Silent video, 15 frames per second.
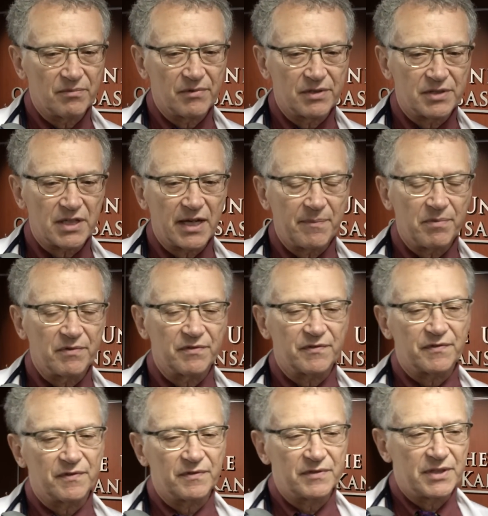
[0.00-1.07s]
The type
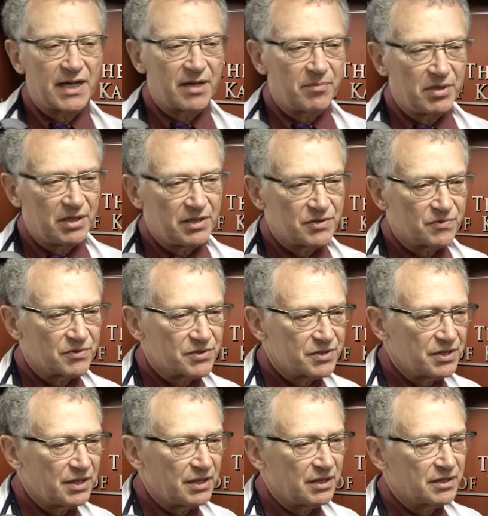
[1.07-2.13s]
of diabetes we're
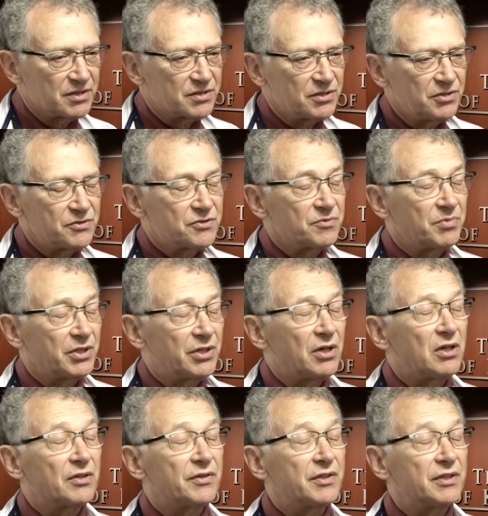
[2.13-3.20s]
seeing is used to be
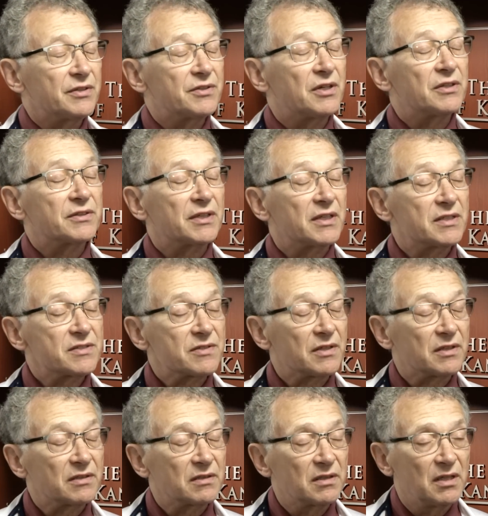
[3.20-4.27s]
called the adult
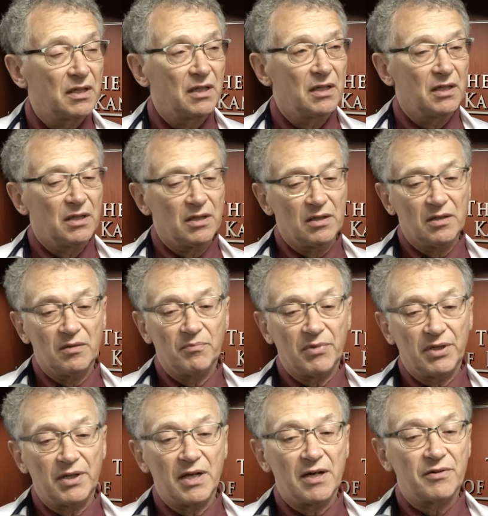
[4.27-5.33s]
onset,
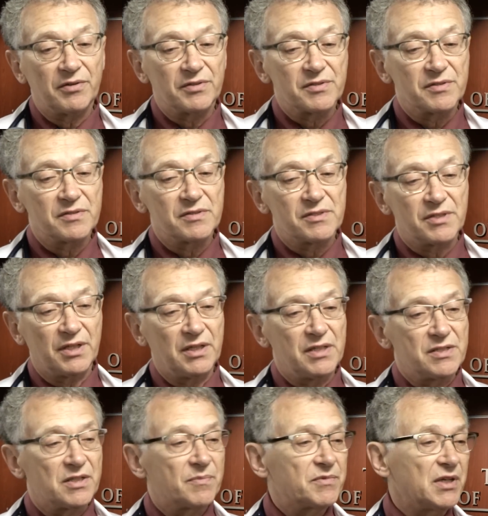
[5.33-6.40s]
but now in
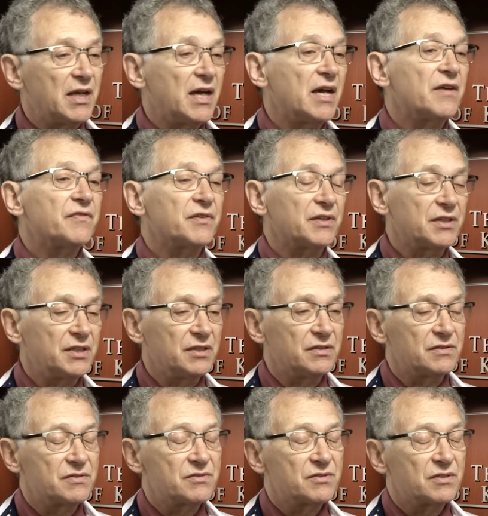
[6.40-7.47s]
cities up to half the
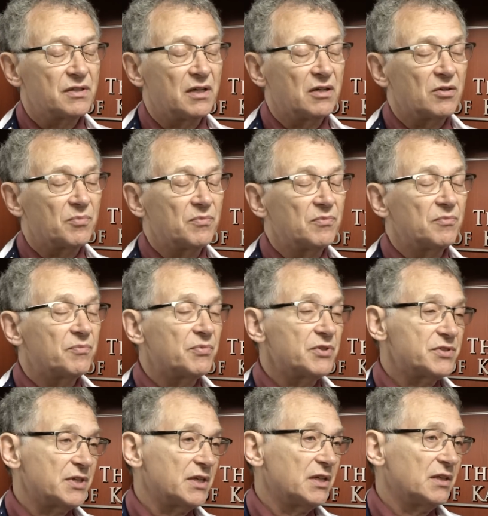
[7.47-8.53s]
kids are
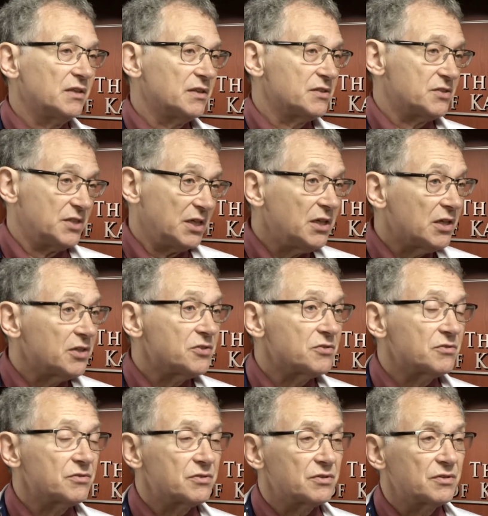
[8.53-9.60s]
presenting as
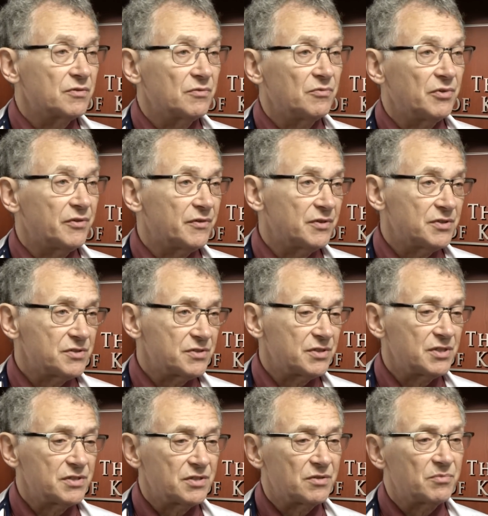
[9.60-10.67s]
teenagers with the
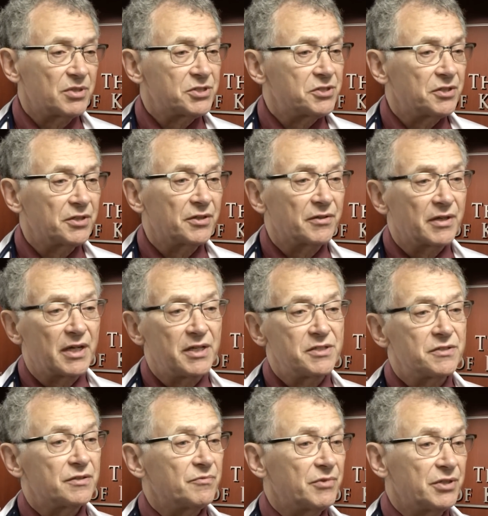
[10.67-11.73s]
disease at a much younger
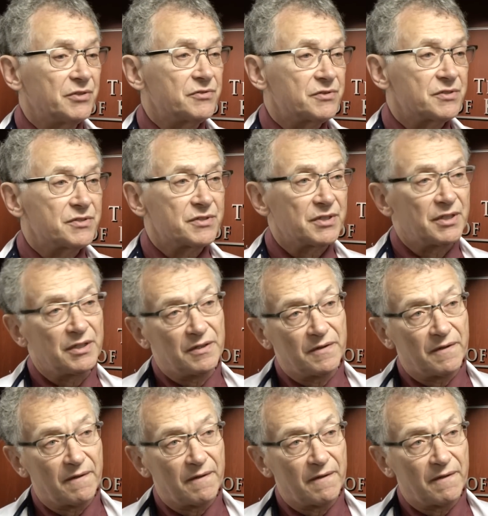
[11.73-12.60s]
age than we used to see.